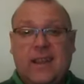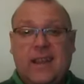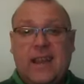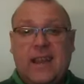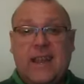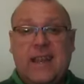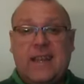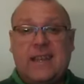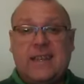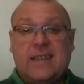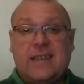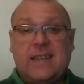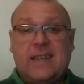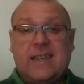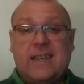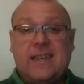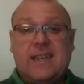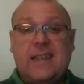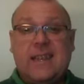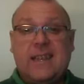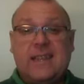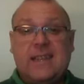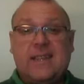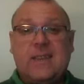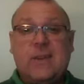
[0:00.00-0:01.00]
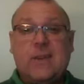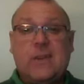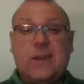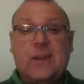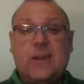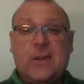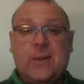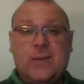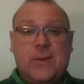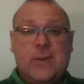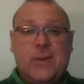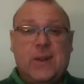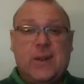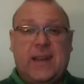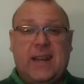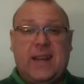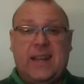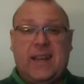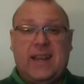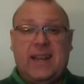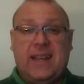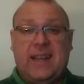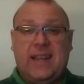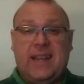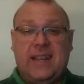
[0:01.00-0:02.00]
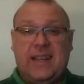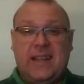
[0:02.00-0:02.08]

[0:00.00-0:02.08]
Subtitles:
is the discerning one here.